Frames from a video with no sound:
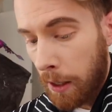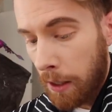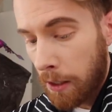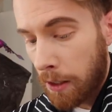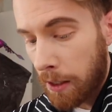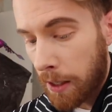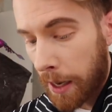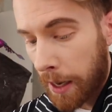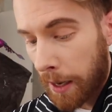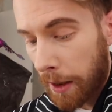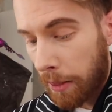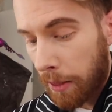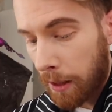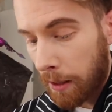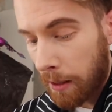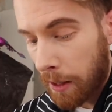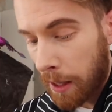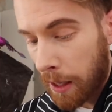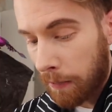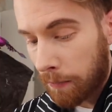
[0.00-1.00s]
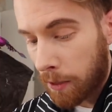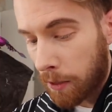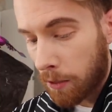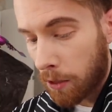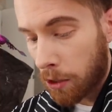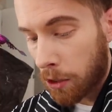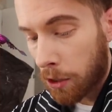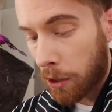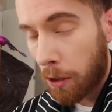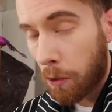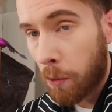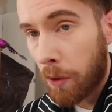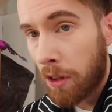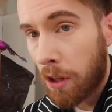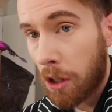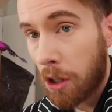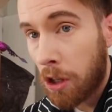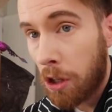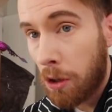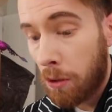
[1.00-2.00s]
said, I think the gift is a shirt with
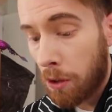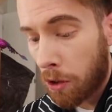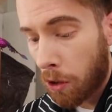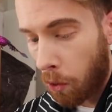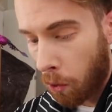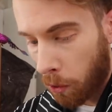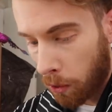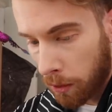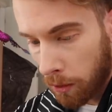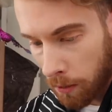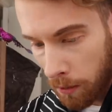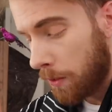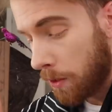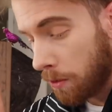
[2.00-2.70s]
a unicorn.